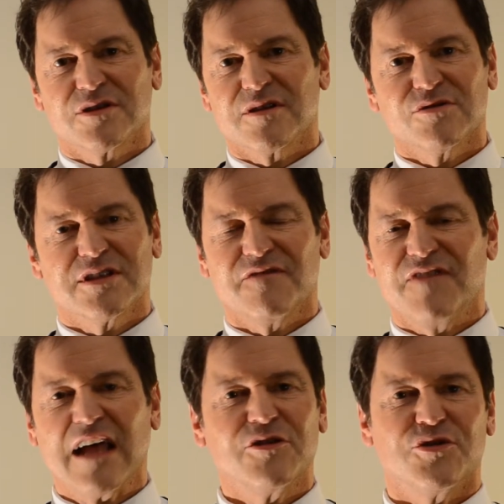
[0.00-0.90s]
There's the
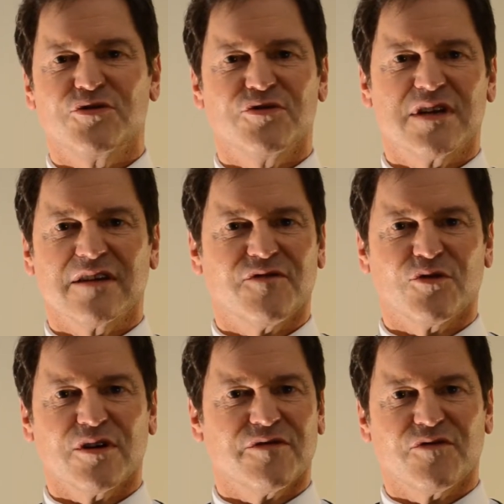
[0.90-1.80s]
value you get
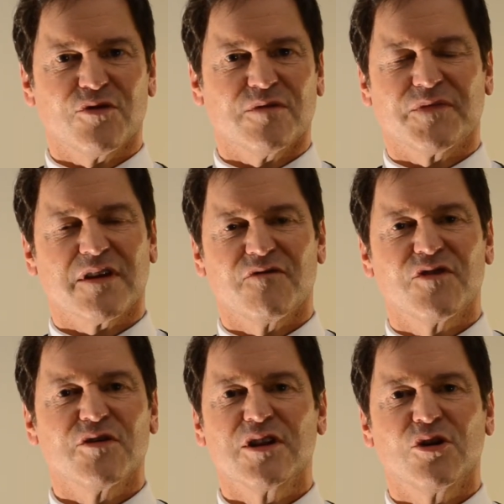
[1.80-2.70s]
for it for a
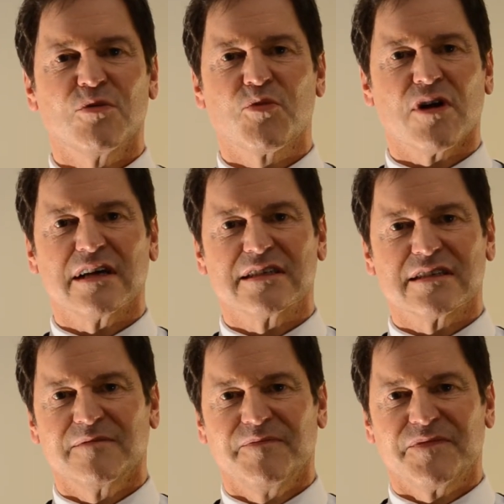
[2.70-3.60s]
very low
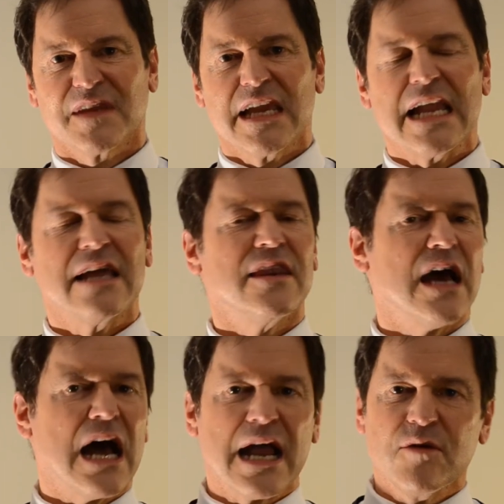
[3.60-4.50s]
price. And
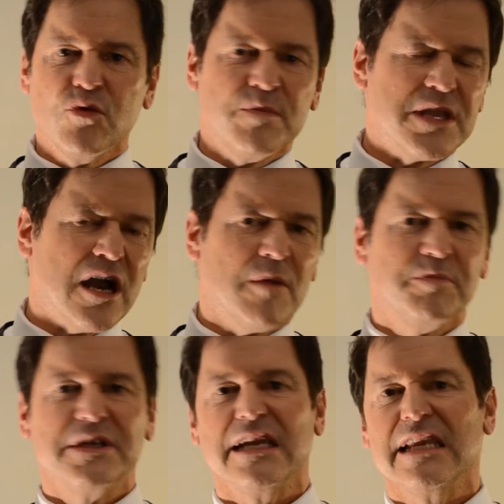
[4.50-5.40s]
I will be
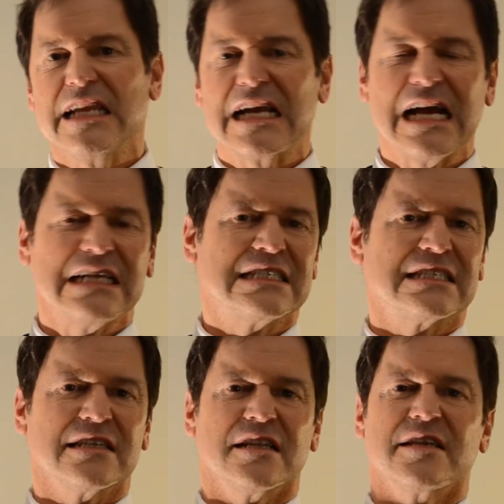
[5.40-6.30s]
updating
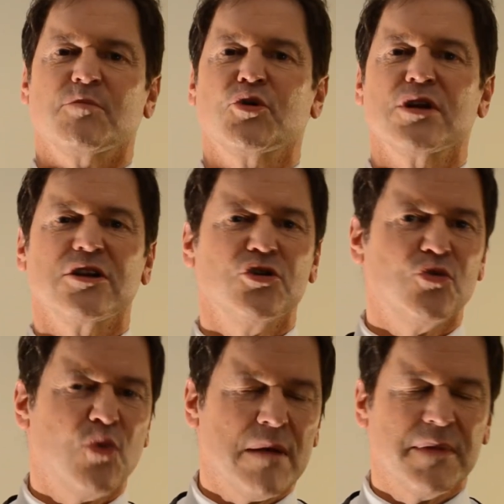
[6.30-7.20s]
constantly, putting new
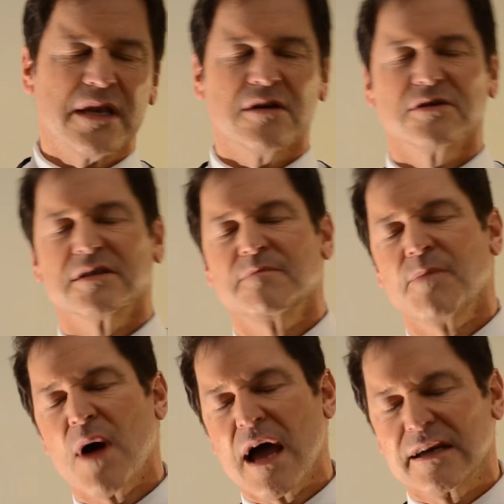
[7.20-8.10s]
webinars and
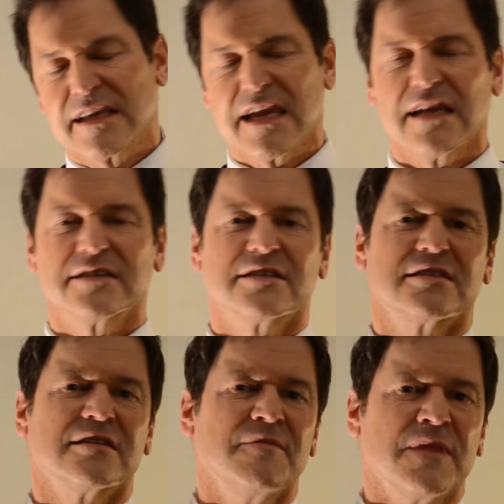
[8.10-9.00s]

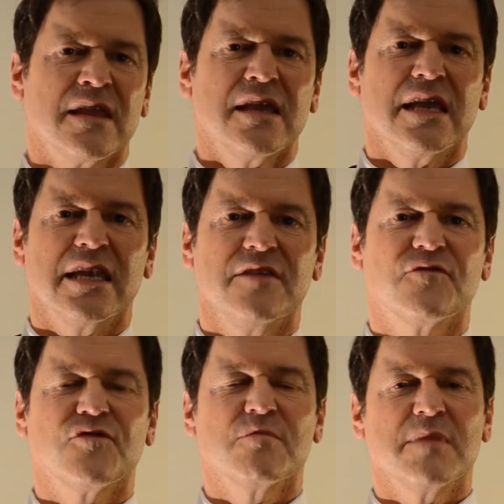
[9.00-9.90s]
podcasts and
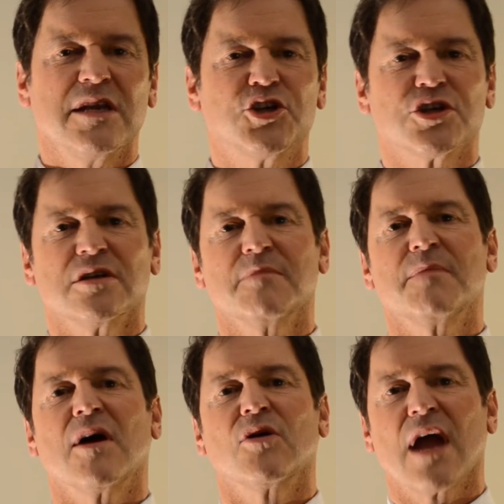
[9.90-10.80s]
information
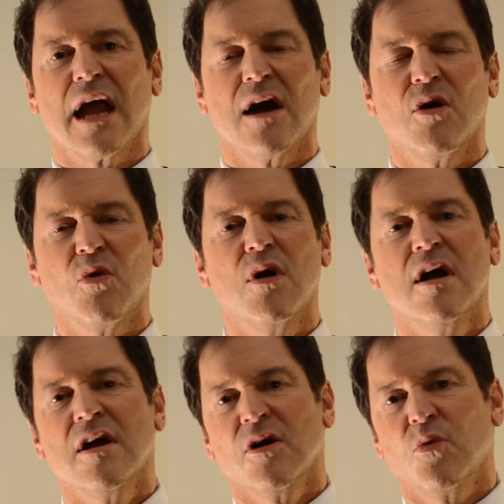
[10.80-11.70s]
about how
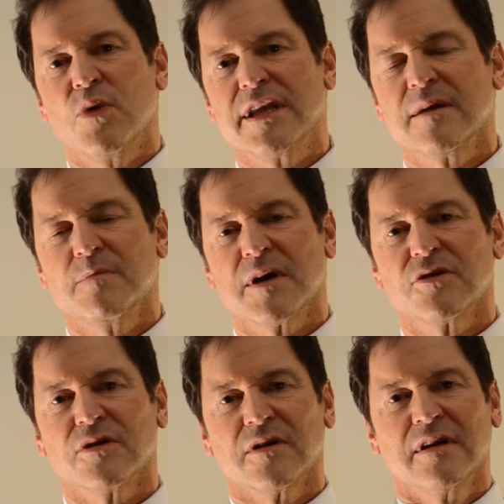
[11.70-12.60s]
we can
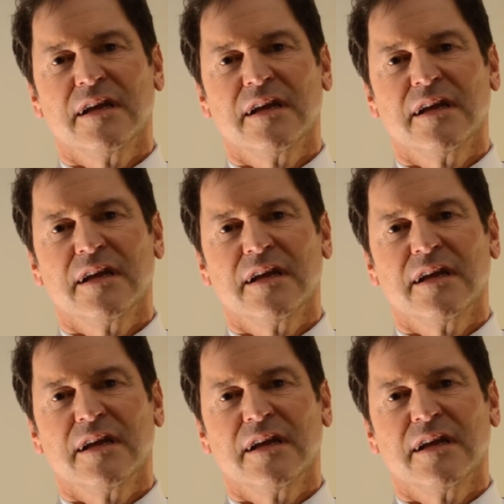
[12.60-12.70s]
better